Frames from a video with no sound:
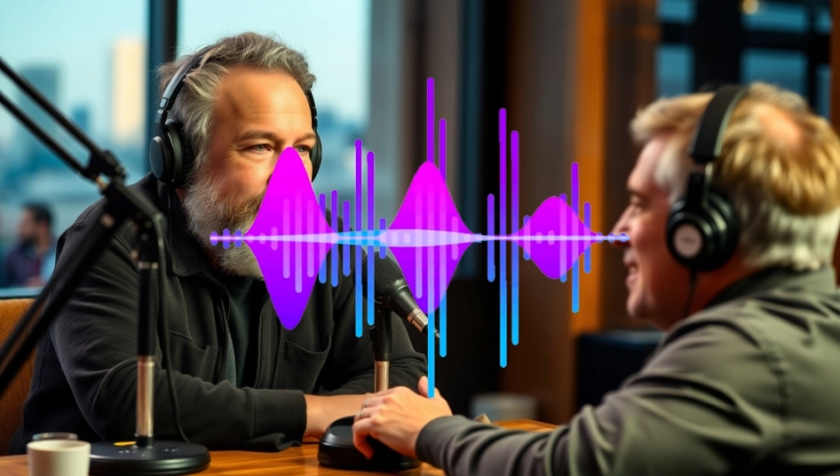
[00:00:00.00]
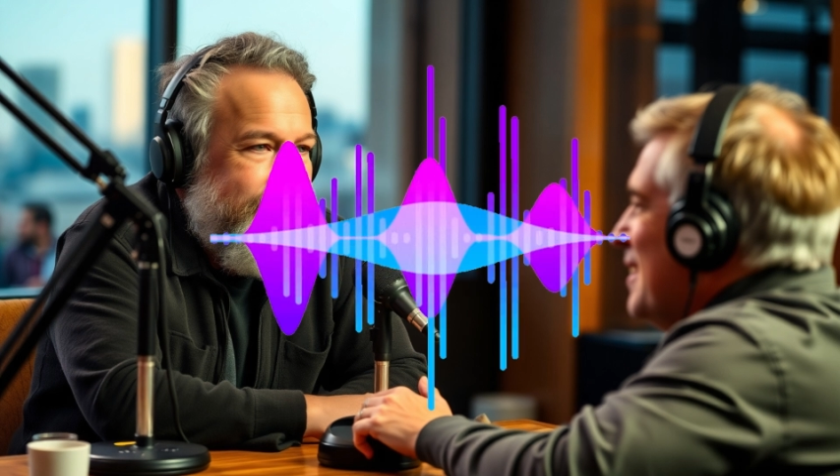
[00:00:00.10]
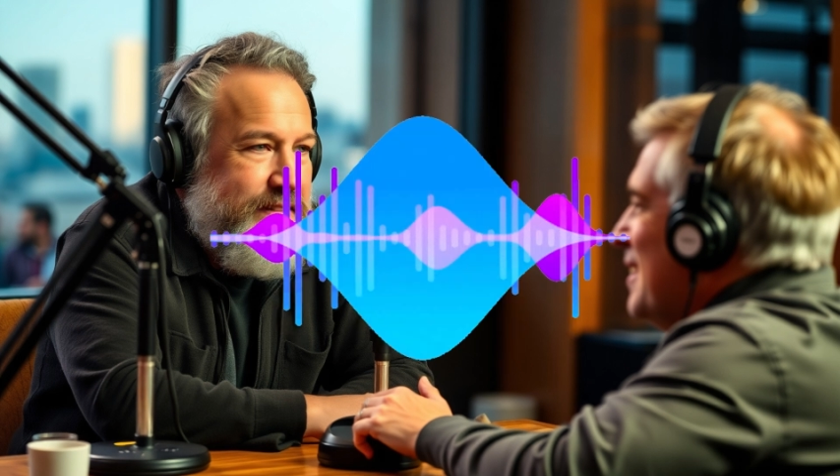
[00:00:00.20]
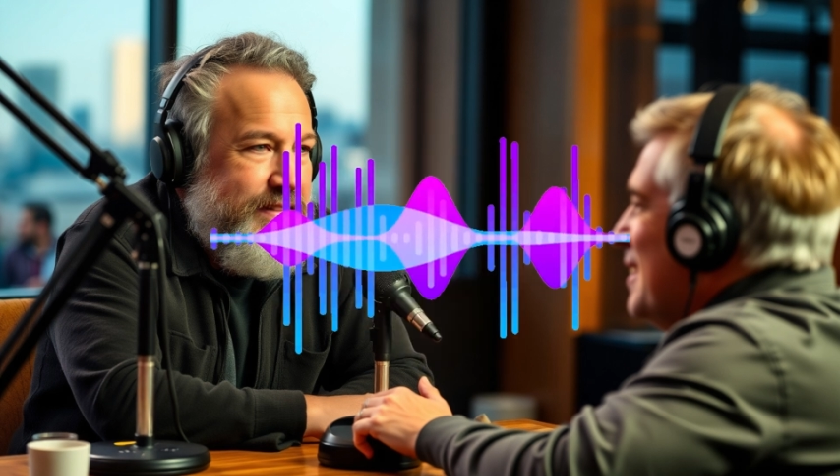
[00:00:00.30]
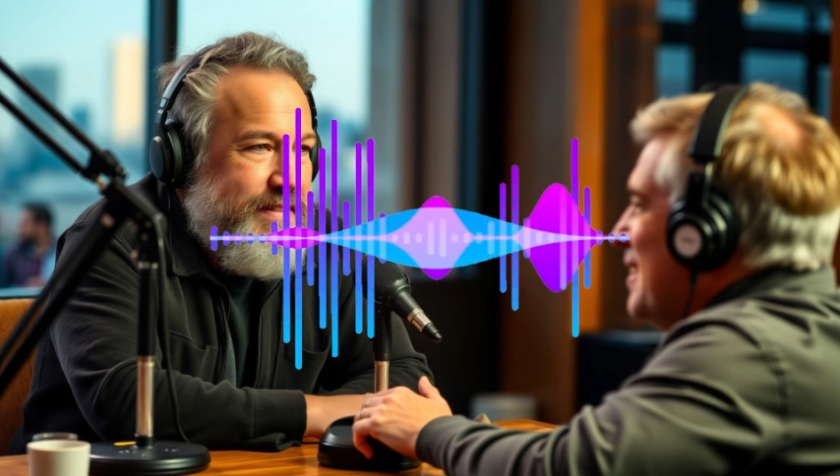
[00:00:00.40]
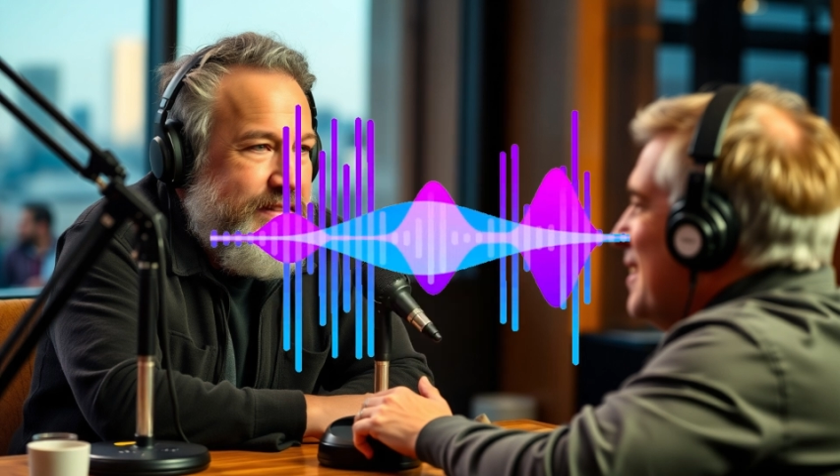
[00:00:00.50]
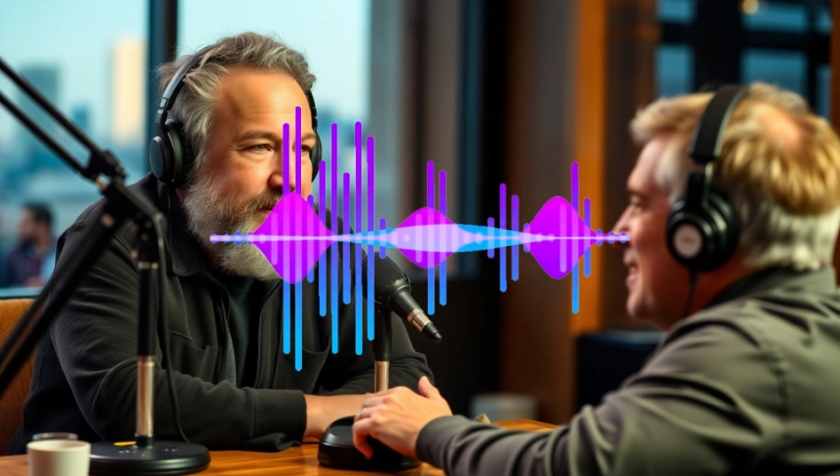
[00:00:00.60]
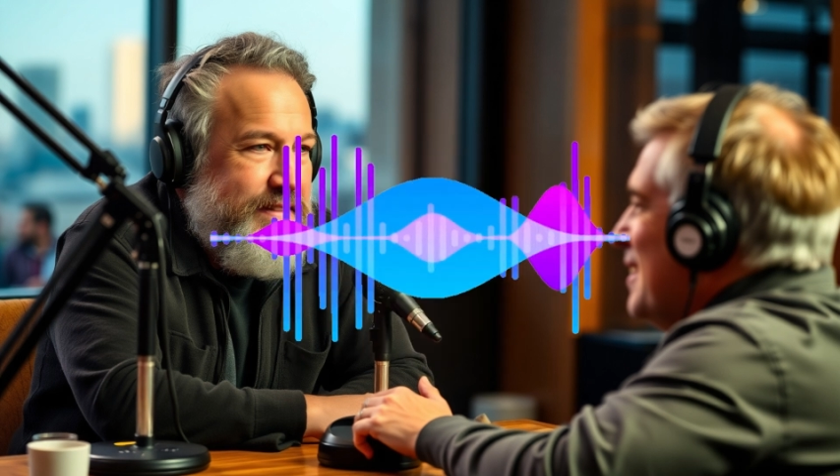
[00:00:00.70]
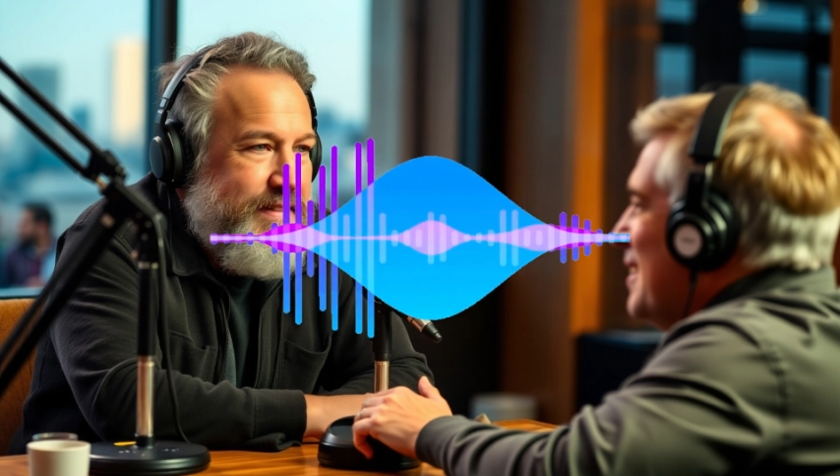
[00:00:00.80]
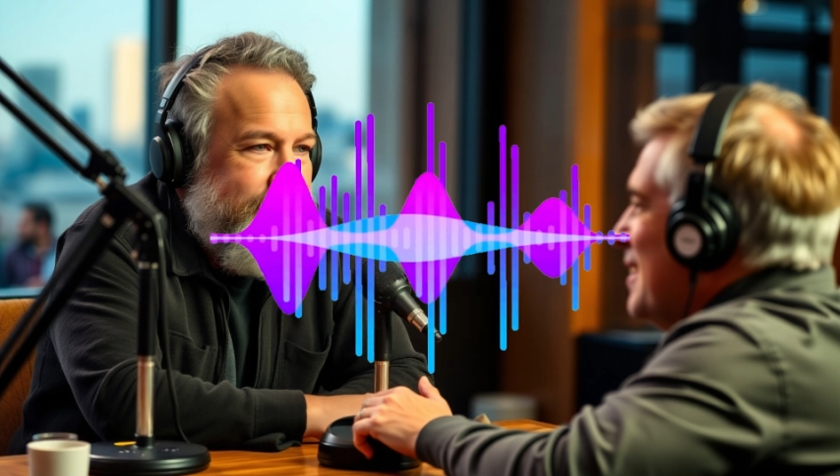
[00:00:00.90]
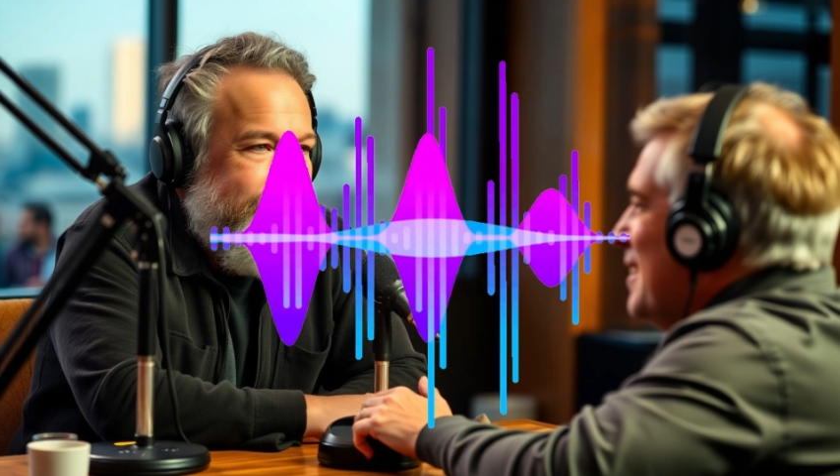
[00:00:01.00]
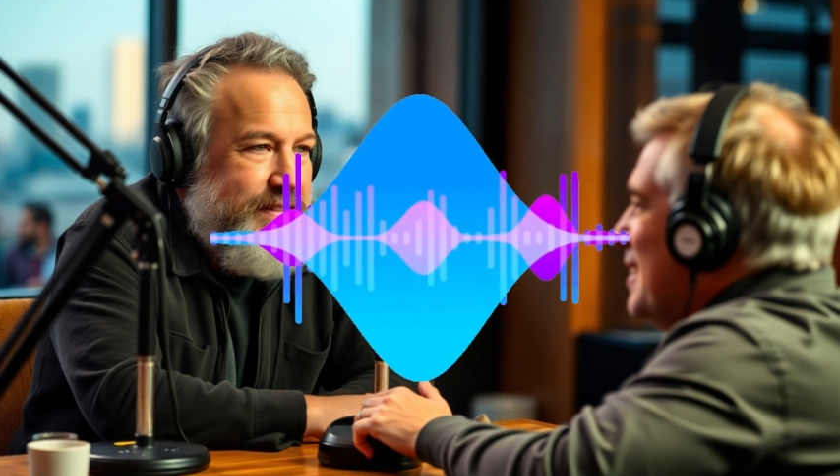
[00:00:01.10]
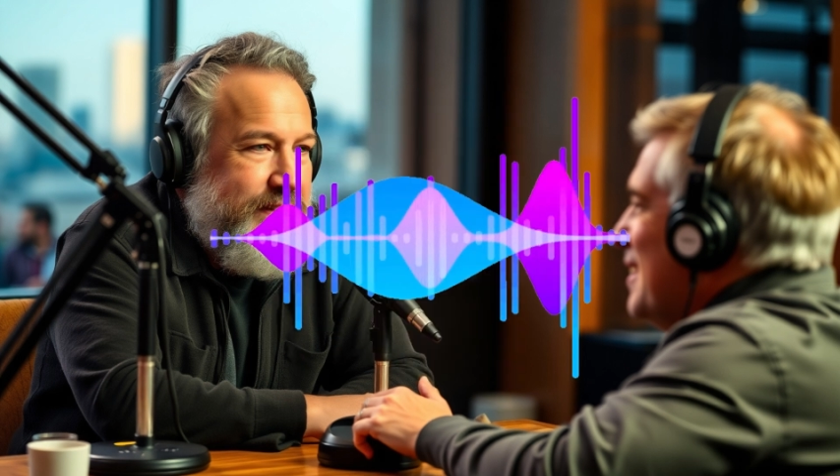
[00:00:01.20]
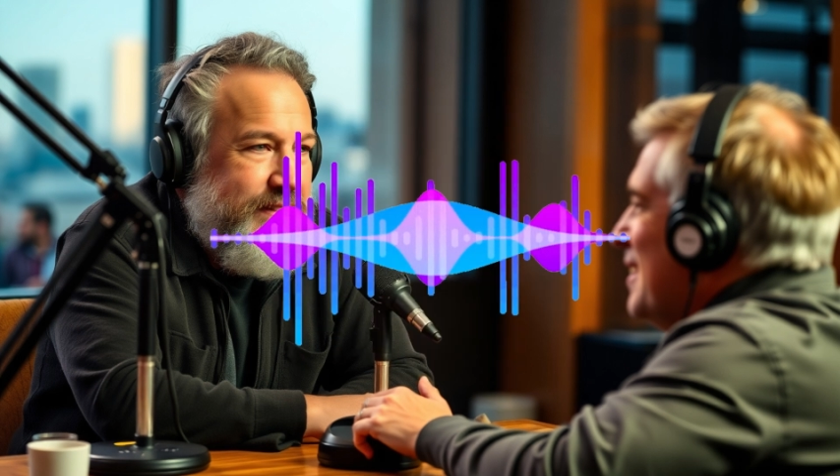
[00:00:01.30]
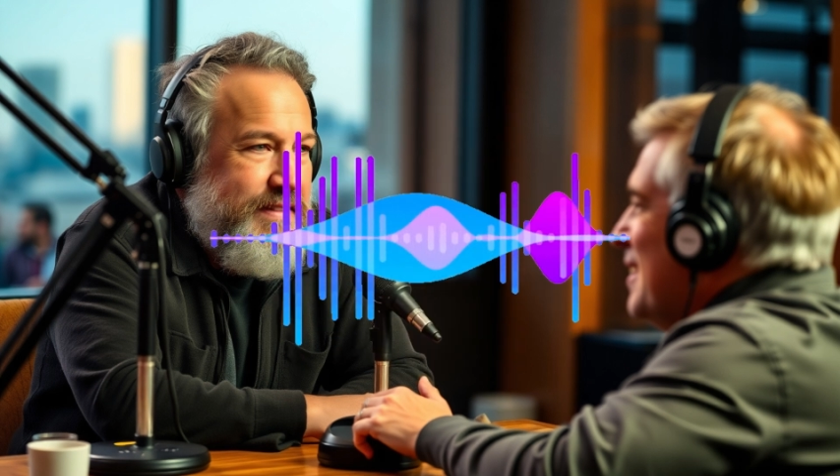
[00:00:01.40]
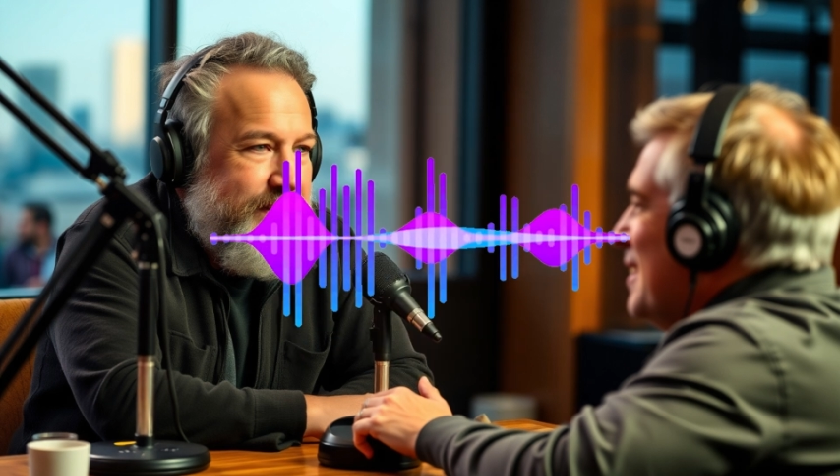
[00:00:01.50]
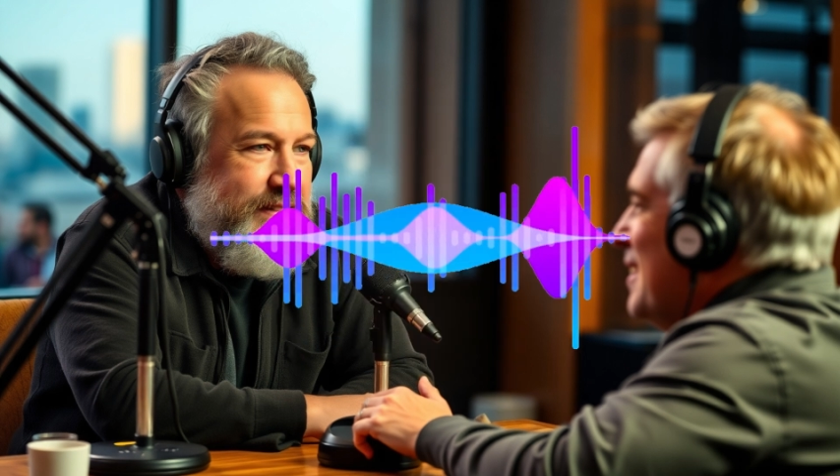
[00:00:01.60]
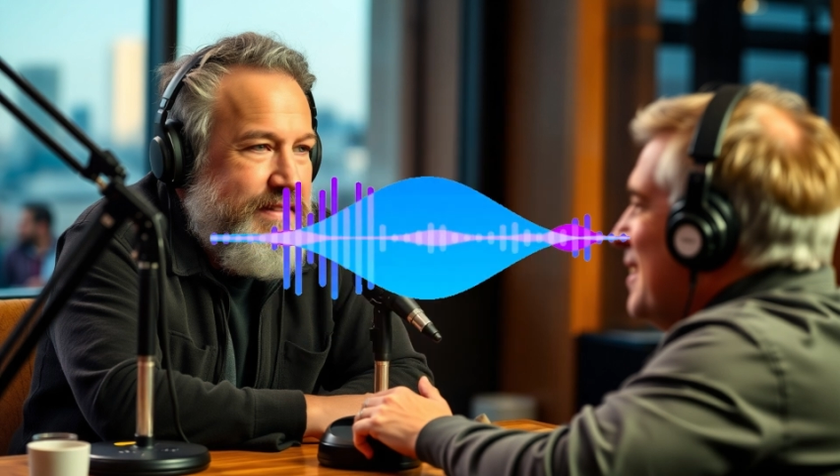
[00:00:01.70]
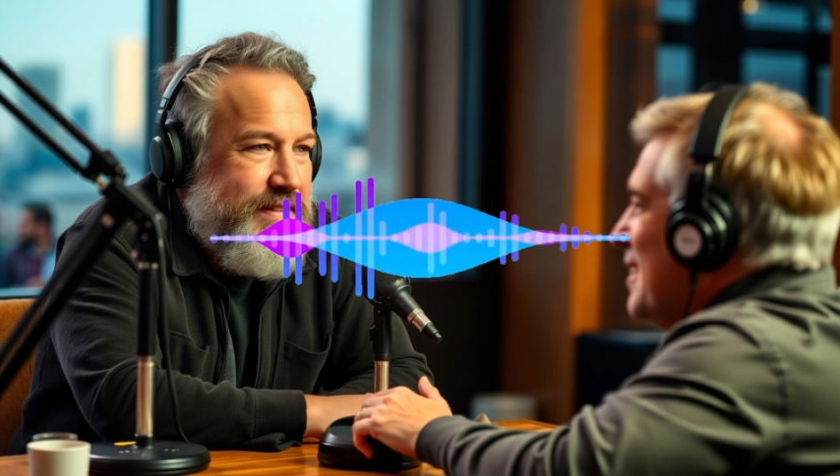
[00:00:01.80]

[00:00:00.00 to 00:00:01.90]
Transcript: and what Waitzkin calls